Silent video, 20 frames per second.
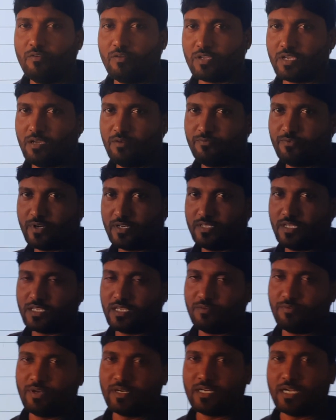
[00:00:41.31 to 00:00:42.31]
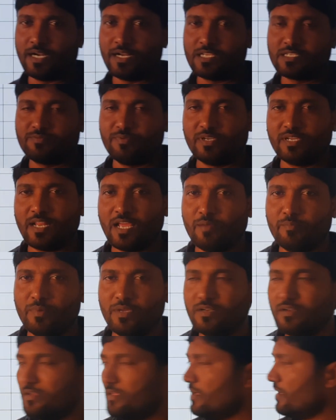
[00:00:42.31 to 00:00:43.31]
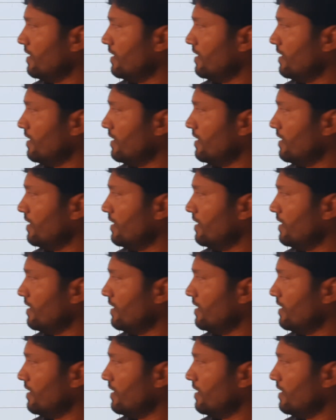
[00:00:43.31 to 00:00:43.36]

Okay, for the given context free grammar.